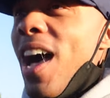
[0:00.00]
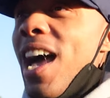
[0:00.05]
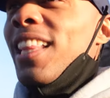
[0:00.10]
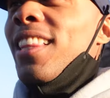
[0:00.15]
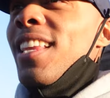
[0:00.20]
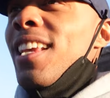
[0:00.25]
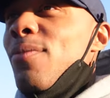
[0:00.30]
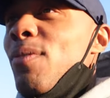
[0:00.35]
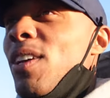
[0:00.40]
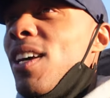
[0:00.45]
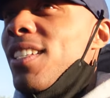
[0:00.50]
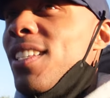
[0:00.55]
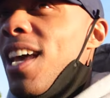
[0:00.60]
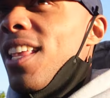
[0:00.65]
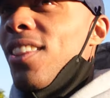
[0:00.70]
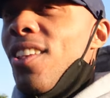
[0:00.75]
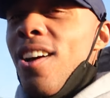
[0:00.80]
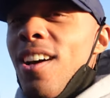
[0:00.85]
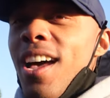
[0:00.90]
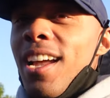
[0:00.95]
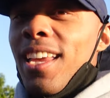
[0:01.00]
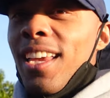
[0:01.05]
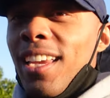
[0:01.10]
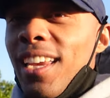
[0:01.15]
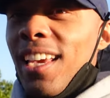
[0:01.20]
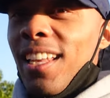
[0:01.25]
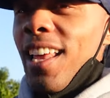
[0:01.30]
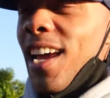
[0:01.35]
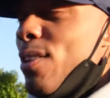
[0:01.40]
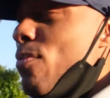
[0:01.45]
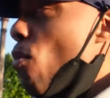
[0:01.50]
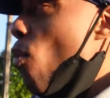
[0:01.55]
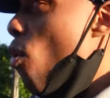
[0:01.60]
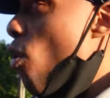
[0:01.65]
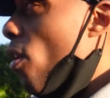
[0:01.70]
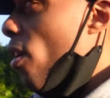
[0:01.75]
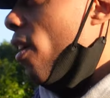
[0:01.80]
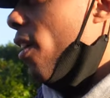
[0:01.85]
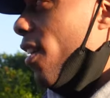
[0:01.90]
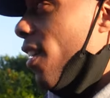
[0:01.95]
I think because I thought I could get like
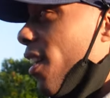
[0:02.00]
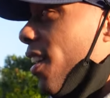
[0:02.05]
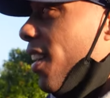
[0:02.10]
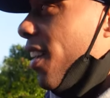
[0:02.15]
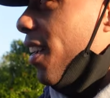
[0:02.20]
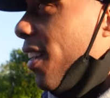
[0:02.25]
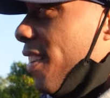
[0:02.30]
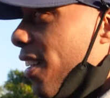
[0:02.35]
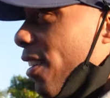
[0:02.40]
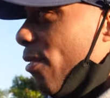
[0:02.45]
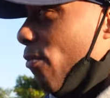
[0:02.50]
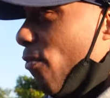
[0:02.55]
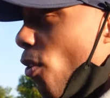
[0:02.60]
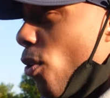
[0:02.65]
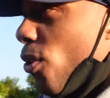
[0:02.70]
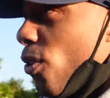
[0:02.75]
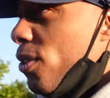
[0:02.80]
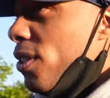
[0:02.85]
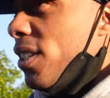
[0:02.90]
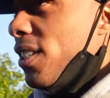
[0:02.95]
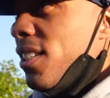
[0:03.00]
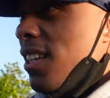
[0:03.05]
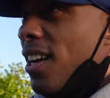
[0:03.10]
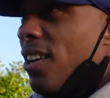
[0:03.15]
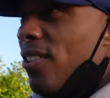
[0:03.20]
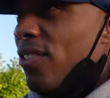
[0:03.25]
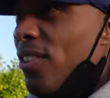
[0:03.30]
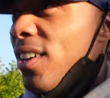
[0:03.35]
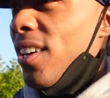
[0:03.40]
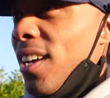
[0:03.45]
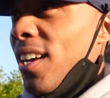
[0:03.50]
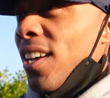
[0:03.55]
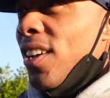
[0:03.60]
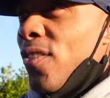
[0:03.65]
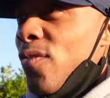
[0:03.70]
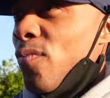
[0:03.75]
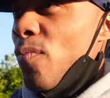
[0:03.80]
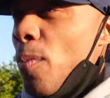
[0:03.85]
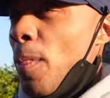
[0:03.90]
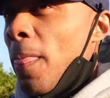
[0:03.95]
more like photos and stuff
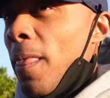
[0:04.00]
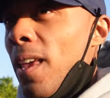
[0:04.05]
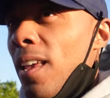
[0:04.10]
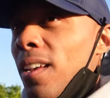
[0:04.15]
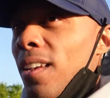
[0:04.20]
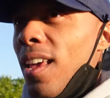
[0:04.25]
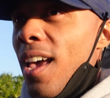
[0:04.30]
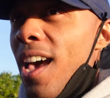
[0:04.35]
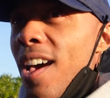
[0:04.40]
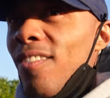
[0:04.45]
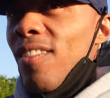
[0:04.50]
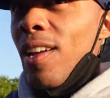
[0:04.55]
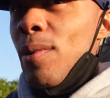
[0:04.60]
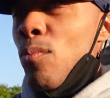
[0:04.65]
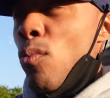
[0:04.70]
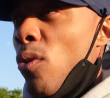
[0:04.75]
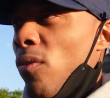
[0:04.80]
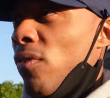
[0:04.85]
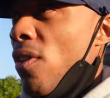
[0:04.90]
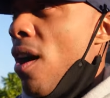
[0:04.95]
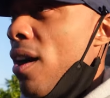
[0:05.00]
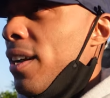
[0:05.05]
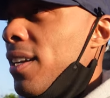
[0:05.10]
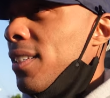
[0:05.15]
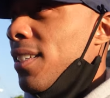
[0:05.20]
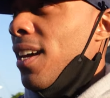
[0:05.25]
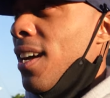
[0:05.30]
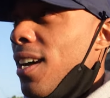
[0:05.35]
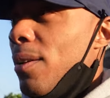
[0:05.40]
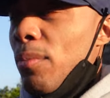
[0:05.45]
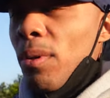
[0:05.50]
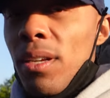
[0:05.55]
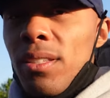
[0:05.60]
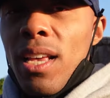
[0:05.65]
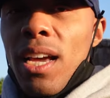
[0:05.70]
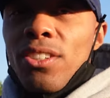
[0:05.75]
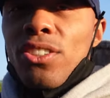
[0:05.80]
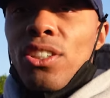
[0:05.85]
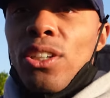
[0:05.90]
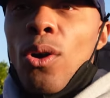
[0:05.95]
and have like more vlogging time, but it's
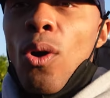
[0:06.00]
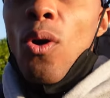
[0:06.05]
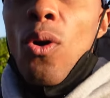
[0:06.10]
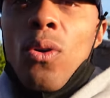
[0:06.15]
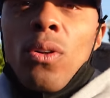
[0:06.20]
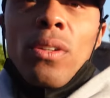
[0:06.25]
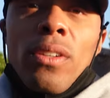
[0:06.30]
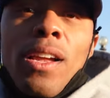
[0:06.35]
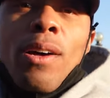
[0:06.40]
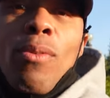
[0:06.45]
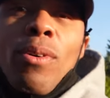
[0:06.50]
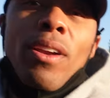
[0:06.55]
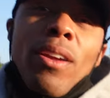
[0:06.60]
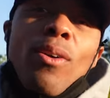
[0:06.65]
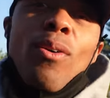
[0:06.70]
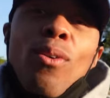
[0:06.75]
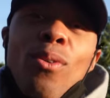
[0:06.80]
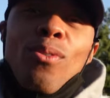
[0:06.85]
actually cold and I want to go